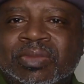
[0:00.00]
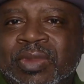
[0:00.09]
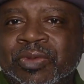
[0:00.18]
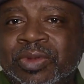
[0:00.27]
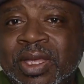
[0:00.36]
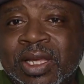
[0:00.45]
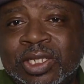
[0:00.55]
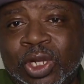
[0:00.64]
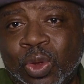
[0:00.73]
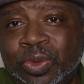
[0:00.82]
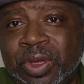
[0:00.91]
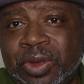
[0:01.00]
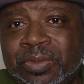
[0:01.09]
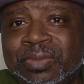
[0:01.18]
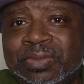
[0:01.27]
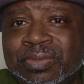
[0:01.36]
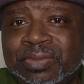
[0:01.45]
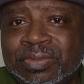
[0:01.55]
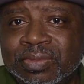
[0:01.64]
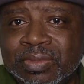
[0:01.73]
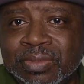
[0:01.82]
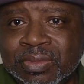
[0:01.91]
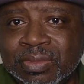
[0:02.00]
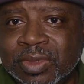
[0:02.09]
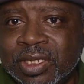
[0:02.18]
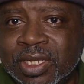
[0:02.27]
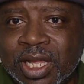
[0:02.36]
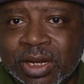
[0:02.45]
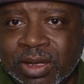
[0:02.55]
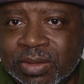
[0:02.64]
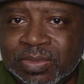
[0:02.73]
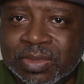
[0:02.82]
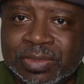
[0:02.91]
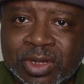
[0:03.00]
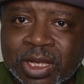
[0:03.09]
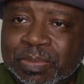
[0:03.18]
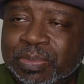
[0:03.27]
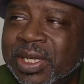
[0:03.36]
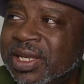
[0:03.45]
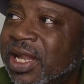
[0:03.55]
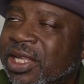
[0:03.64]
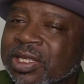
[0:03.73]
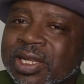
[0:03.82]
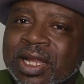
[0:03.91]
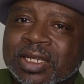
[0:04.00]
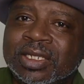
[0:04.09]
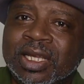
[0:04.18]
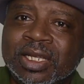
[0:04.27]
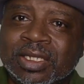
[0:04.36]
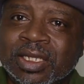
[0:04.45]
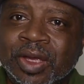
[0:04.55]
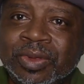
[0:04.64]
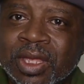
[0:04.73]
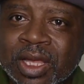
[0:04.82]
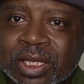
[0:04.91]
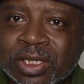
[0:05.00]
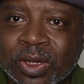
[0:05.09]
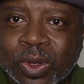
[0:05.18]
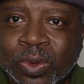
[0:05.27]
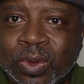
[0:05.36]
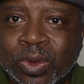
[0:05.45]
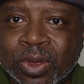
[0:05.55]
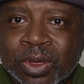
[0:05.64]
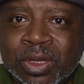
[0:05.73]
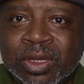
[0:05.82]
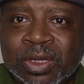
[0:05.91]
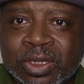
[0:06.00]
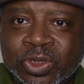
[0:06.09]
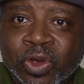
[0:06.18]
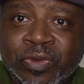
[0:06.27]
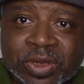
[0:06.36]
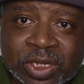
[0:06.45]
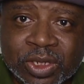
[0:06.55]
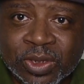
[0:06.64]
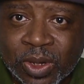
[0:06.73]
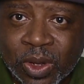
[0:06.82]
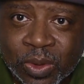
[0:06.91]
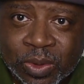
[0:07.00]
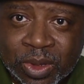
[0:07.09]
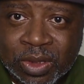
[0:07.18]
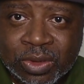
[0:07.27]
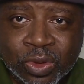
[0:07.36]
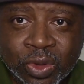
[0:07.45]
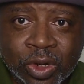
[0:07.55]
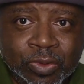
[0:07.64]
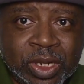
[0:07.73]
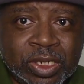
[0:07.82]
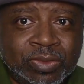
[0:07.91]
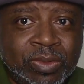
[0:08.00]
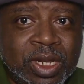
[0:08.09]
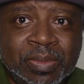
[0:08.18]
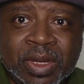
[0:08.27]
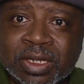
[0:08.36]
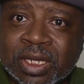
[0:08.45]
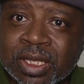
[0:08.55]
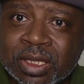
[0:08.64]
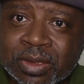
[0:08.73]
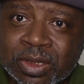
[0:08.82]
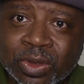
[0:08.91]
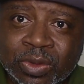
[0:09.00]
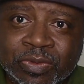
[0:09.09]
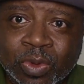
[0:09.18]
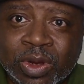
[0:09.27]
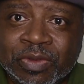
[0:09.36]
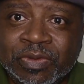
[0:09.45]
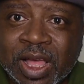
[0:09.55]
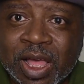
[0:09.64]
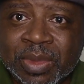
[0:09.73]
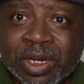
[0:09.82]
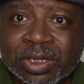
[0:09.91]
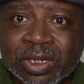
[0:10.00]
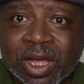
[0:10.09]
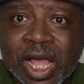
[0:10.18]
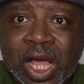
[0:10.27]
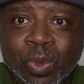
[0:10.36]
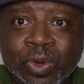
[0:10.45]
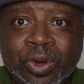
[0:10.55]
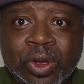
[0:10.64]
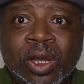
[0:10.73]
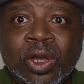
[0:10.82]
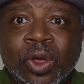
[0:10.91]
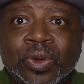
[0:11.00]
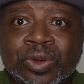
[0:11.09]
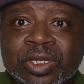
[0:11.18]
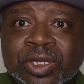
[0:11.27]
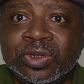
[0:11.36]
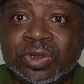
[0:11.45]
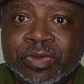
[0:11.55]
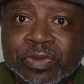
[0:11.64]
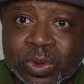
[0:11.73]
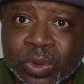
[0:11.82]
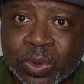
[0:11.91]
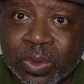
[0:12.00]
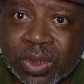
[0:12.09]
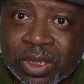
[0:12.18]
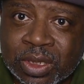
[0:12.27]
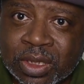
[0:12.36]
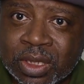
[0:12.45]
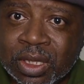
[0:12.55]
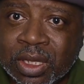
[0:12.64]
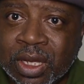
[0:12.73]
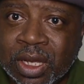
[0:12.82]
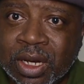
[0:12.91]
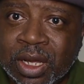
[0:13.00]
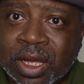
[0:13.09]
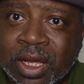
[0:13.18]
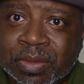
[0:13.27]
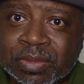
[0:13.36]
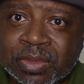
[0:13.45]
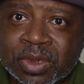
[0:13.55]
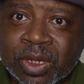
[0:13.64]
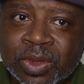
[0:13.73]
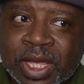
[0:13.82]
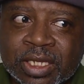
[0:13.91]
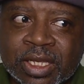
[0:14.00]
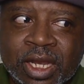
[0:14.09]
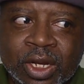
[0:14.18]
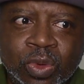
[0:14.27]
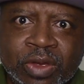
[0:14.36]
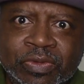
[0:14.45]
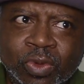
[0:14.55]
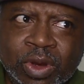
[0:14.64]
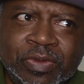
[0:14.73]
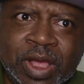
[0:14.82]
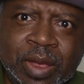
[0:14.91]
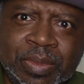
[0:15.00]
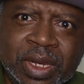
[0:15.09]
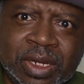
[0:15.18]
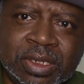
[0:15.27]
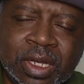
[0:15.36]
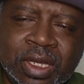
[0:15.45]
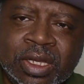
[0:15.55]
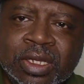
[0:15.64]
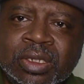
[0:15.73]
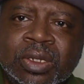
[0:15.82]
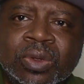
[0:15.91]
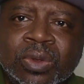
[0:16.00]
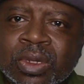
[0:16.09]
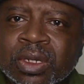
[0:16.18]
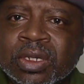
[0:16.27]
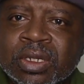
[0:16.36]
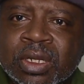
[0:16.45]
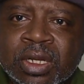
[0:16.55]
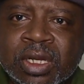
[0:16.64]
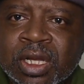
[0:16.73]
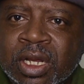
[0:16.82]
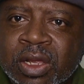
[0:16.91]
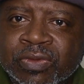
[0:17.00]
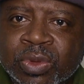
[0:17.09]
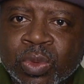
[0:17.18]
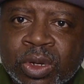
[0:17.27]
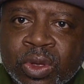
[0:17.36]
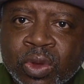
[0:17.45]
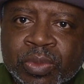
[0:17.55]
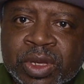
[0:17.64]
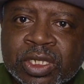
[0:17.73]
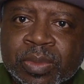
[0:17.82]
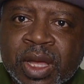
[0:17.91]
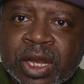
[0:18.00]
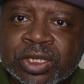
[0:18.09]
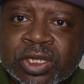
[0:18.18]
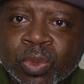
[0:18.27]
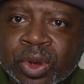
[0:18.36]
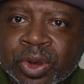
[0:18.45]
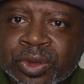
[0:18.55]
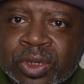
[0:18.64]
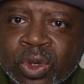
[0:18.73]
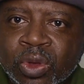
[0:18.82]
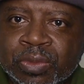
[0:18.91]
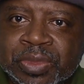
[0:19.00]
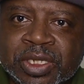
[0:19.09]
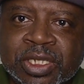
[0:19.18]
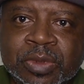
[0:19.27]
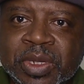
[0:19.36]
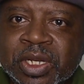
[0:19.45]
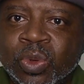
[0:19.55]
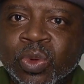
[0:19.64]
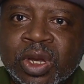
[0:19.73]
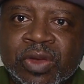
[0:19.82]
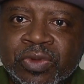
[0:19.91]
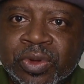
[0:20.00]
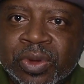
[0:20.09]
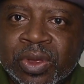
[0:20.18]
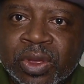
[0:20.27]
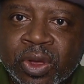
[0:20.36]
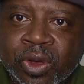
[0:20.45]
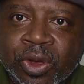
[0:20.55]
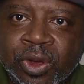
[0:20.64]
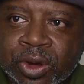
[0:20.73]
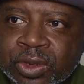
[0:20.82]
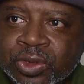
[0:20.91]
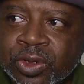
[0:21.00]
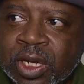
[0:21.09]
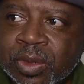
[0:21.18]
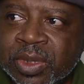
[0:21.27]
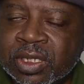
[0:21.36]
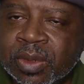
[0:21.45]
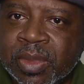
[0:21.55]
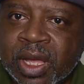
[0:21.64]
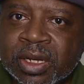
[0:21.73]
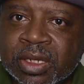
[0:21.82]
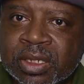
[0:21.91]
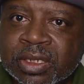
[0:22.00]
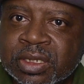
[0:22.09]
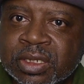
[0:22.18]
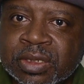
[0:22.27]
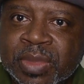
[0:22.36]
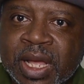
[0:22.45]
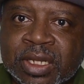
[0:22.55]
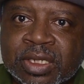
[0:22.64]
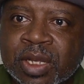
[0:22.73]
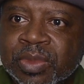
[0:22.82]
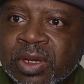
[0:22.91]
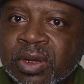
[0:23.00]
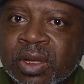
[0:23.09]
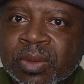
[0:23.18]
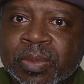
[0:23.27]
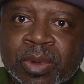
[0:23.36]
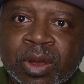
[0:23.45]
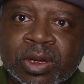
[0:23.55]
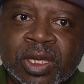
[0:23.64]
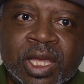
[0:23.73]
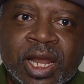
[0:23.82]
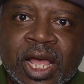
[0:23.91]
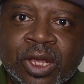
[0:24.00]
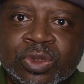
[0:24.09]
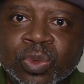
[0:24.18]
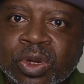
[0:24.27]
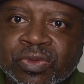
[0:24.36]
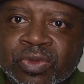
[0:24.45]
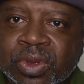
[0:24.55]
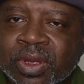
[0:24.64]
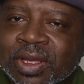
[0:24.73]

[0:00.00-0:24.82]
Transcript: everything's slow there. It's not upbeat like United States. Everything is slow. Service is slow. You go to a restaurant, it may take you 45 minutes to an hour or longer to your food. And, that's kind of quick, 45 minutes. So if you want to go meet somebody somewhere, business meeting or whatever, or you're trying to meet somebody to buy something or look at a house or whatever,